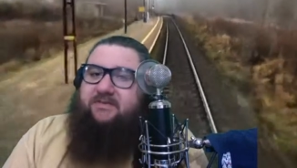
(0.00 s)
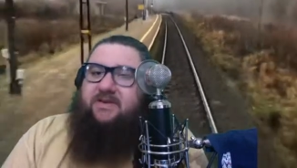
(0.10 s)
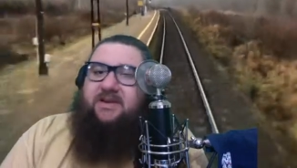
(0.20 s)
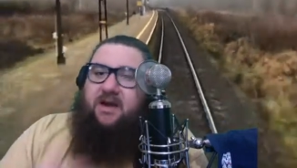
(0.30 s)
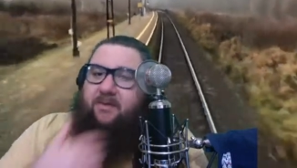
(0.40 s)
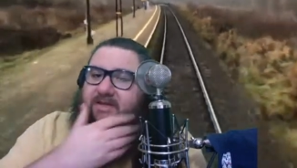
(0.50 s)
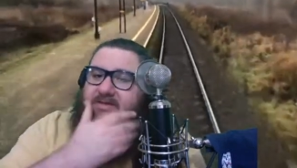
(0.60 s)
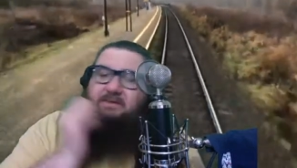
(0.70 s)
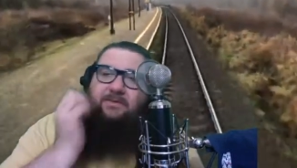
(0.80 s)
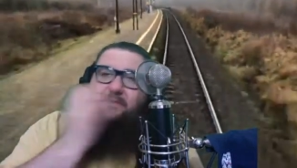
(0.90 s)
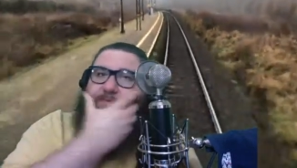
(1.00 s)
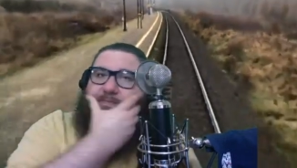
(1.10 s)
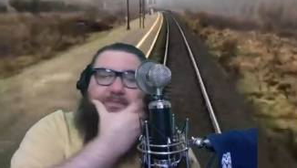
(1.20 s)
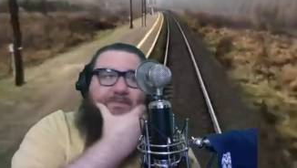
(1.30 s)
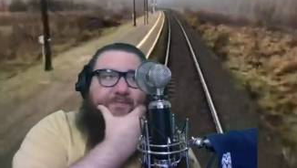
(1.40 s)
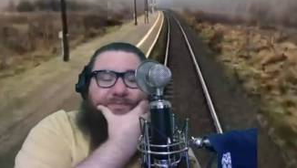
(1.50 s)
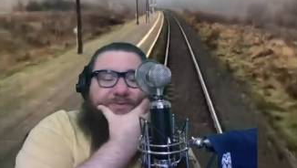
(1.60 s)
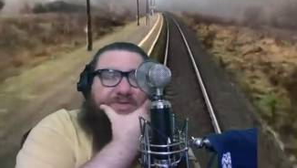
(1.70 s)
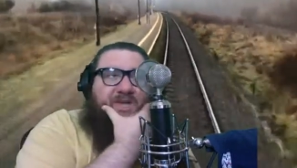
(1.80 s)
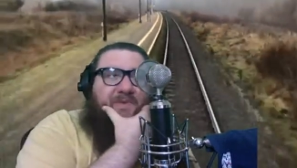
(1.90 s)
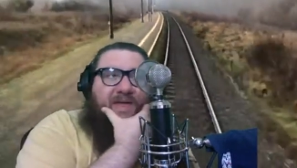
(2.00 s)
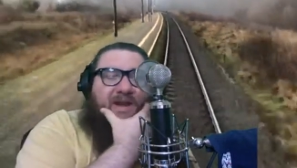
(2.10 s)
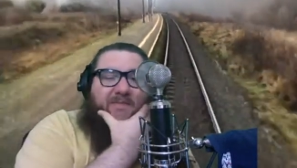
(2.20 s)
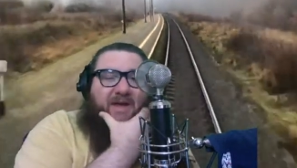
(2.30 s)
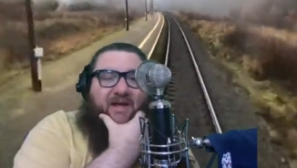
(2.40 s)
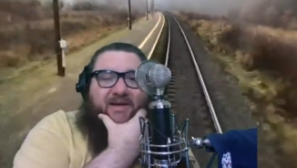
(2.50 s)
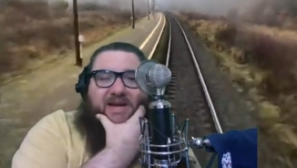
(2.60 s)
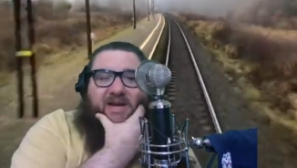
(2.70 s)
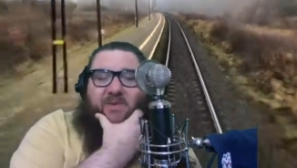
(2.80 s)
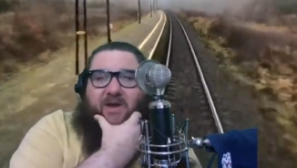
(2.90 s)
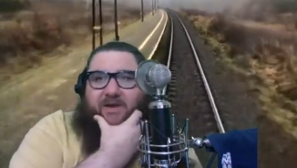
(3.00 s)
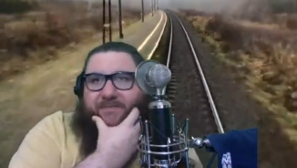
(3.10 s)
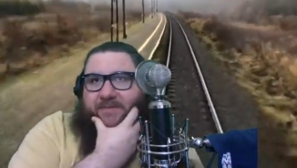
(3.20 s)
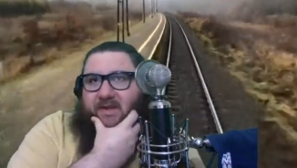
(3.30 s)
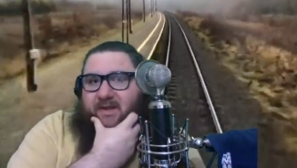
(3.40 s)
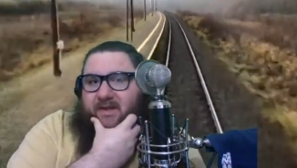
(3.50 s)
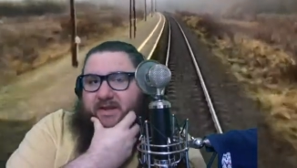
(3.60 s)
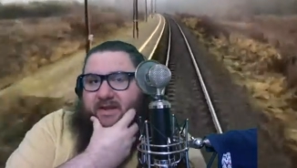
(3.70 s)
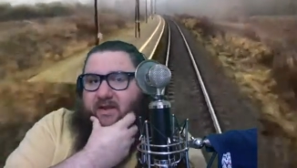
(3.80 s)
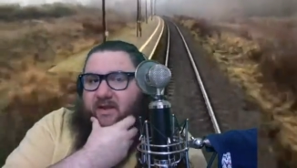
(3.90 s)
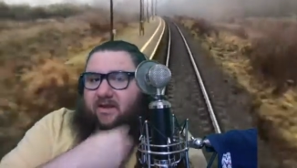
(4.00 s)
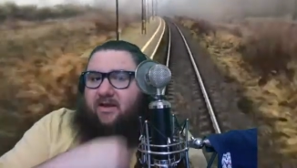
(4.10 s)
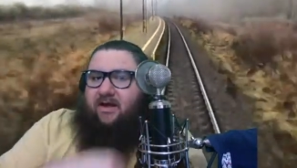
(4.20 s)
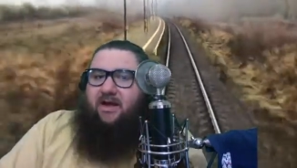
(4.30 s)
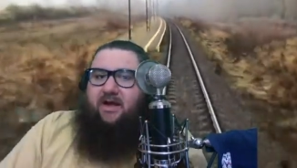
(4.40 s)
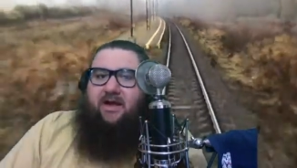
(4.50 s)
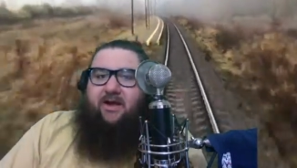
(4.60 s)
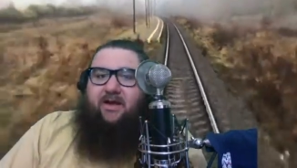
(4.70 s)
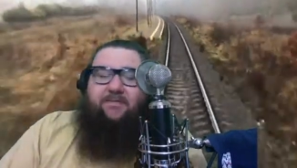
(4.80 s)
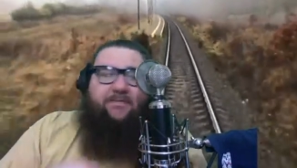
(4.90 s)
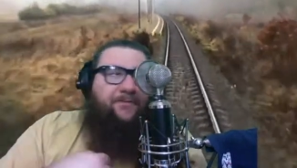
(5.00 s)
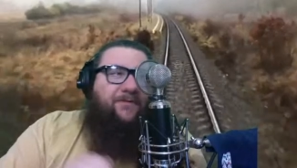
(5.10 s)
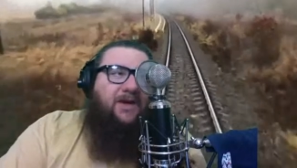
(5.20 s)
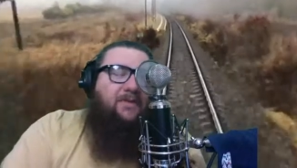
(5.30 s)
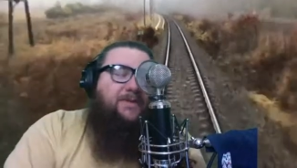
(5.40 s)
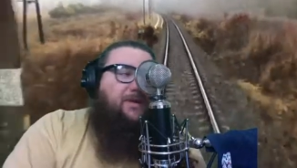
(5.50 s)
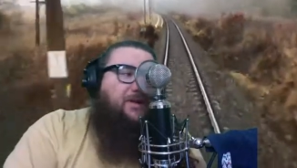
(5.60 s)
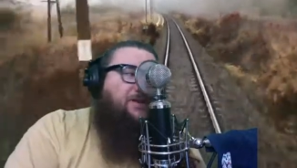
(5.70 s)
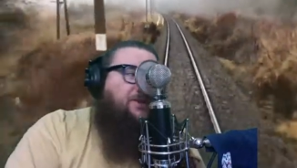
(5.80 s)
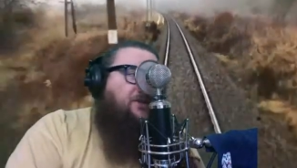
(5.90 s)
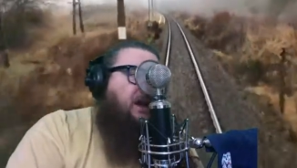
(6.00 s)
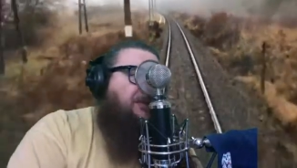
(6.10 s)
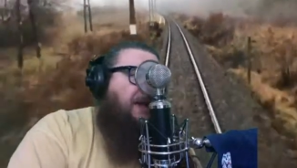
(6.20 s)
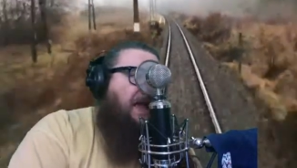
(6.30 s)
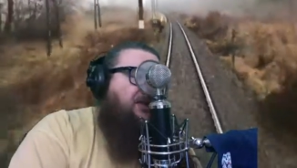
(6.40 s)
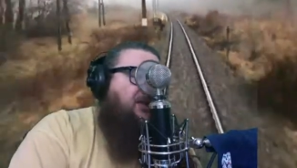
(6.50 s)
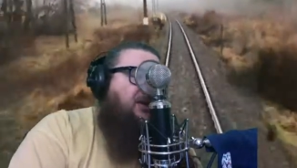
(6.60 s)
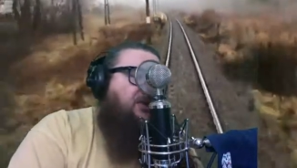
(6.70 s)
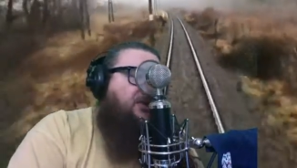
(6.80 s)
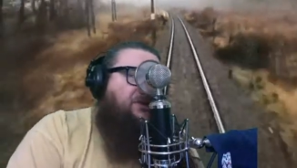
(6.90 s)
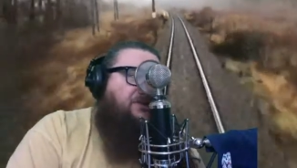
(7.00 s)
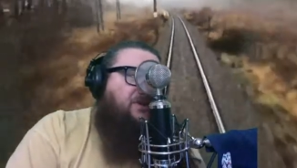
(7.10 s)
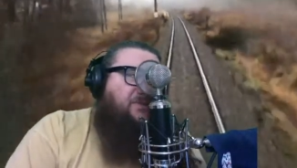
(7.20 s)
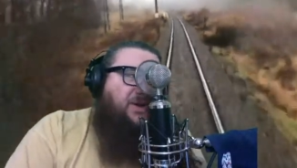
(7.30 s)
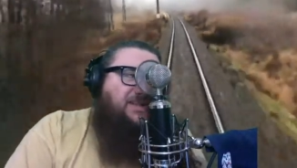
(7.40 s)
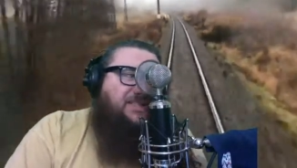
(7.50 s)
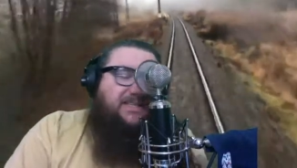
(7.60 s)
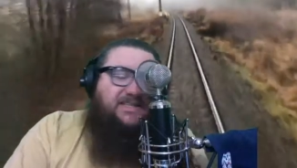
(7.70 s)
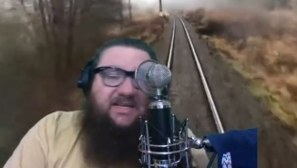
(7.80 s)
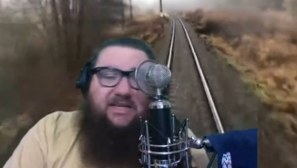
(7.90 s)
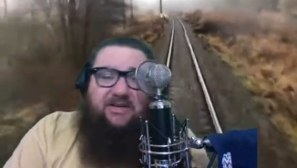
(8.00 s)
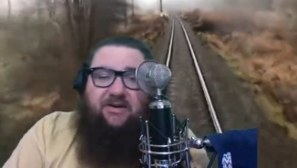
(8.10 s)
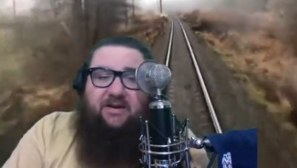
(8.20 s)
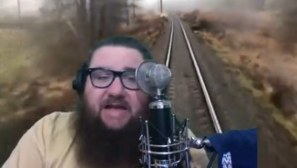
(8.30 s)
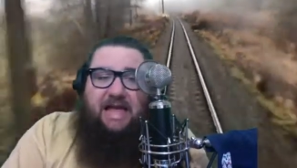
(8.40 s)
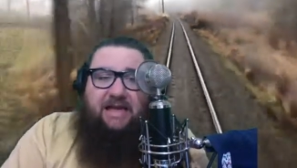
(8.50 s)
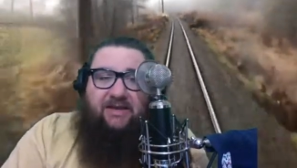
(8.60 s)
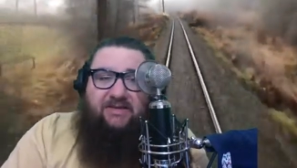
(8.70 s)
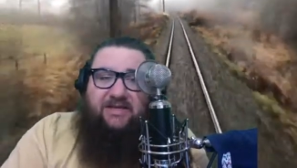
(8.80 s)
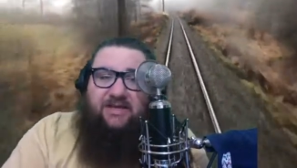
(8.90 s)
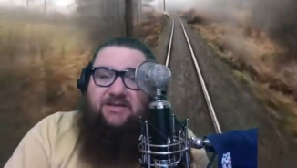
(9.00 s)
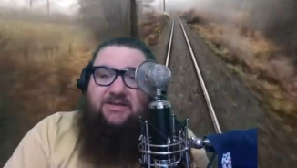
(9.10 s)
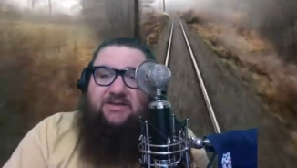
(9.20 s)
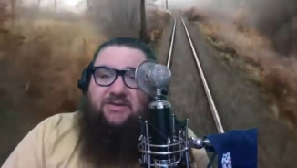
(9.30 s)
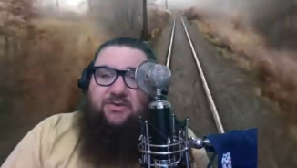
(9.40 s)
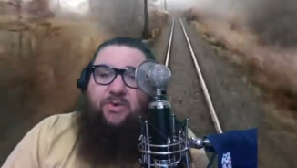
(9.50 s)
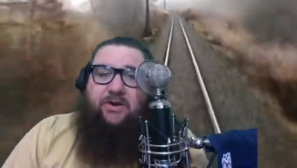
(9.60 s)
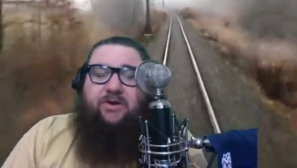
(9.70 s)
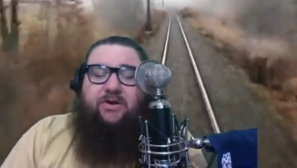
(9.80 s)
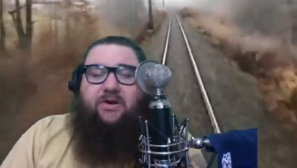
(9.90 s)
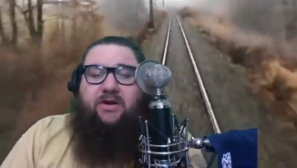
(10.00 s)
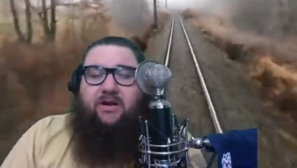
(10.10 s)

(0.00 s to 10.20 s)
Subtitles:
in comedy. So just keep that in mind. Anyway, follow me on Instagram at YonderWizard, WIZZERD, at Kelsey Hudgins on Twitter,